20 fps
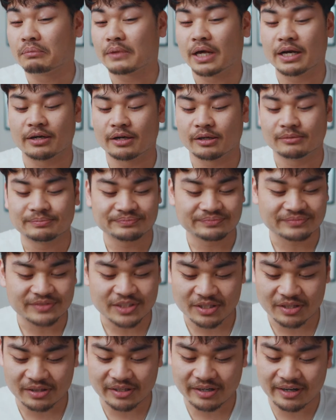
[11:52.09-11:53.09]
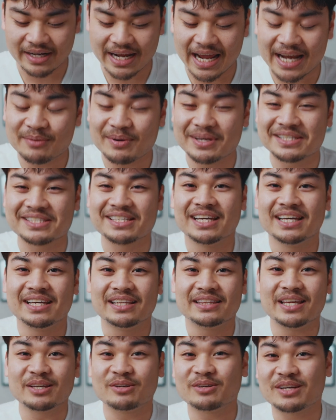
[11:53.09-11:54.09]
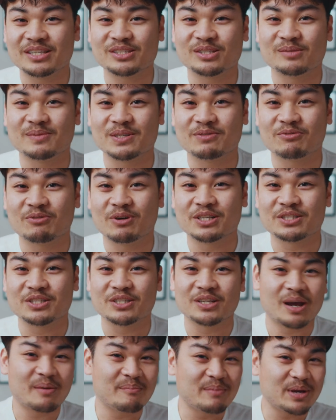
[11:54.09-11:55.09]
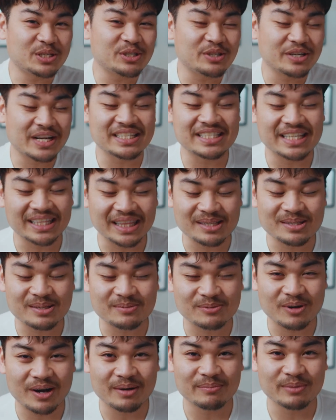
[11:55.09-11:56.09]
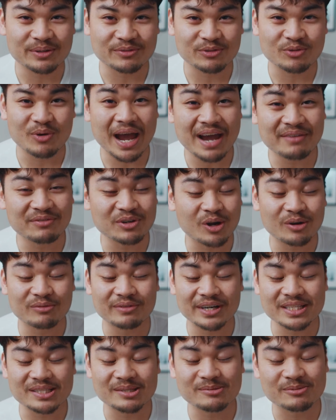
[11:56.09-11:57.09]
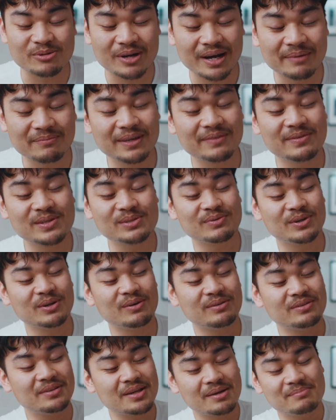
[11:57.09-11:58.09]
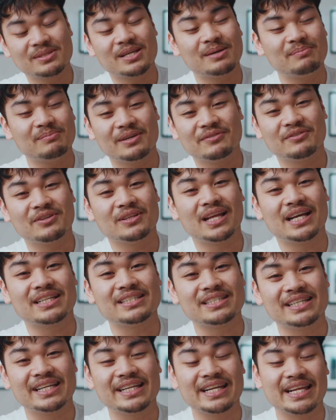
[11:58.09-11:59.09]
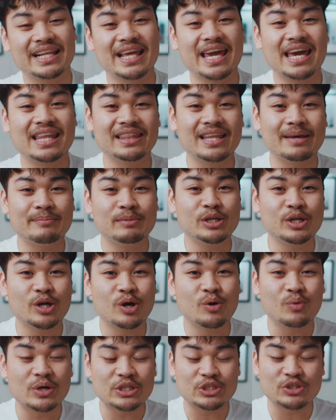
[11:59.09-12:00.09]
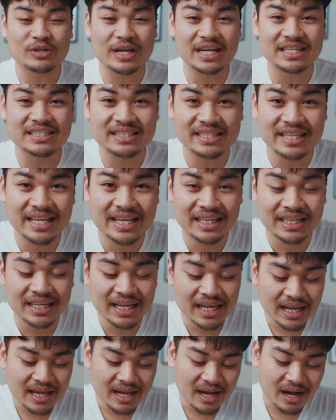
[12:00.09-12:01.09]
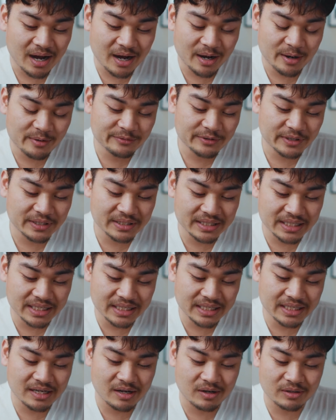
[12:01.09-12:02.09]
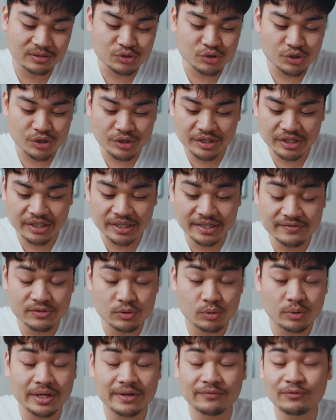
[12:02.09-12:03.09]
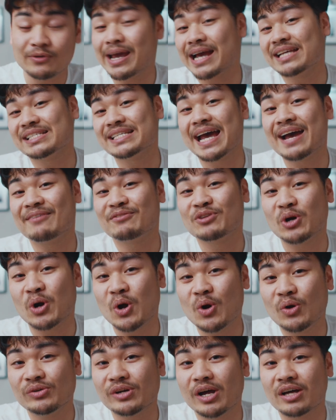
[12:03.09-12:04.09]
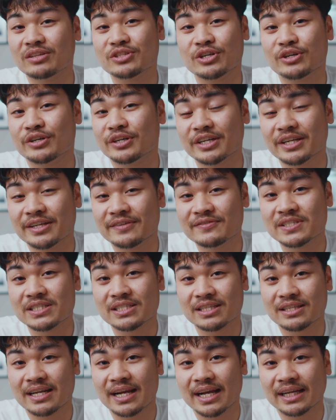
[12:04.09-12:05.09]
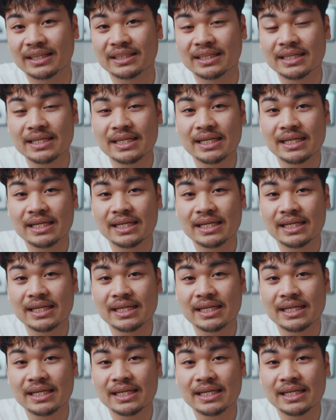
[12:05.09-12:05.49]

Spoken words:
I don't know, just a theory. Anyways, thank you guys so much for watching. Make sure you guys hit that subscribe button if you haven't already subscribed. Give this video a thumbs up if you liked it. And again, let me know what you guys think of the alternatives, or if you guys have your own alternatives to the deck,